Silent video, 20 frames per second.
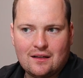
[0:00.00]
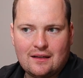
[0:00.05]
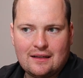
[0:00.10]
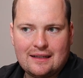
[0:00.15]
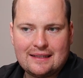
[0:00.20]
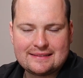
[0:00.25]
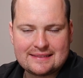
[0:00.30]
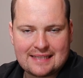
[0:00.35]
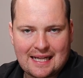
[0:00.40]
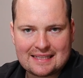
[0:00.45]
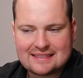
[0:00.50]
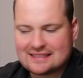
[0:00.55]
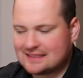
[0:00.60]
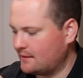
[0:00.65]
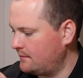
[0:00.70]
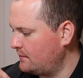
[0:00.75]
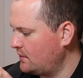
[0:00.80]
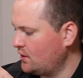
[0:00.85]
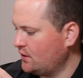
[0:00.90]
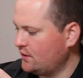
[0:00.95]
it starts to
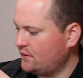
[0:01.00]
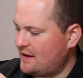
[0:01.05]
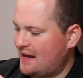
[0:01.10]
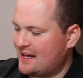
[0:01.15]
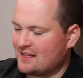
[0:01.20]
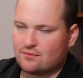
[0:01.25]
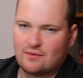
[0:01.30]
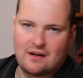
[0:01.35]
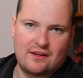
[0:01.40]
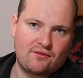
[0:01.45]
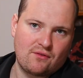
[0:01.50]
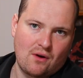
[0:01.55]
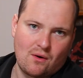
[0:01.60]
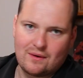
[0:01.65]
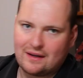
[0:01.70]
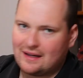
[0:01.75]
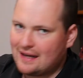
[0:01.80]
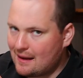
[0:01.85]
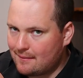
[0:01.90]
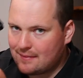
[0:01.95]
move as we're throwing
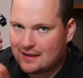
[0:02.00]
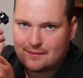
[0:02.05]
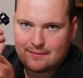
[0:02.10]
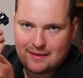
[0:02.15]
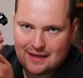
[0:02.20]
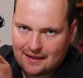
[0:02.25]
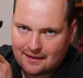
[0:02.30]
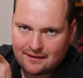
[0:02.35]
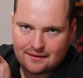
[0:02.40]
in our big bit.